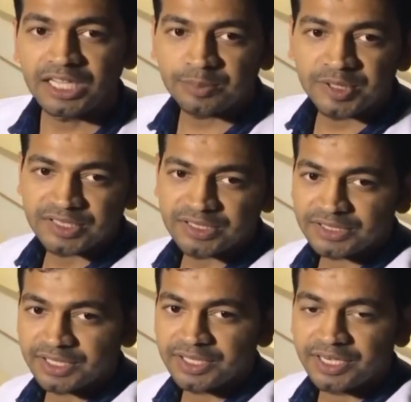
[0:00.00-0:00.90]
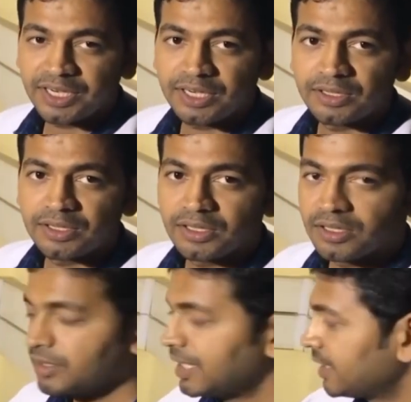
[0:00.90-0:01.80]
of the sensor,
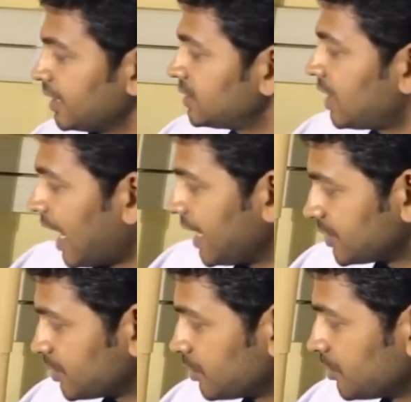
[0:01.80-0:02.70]
that is ISO.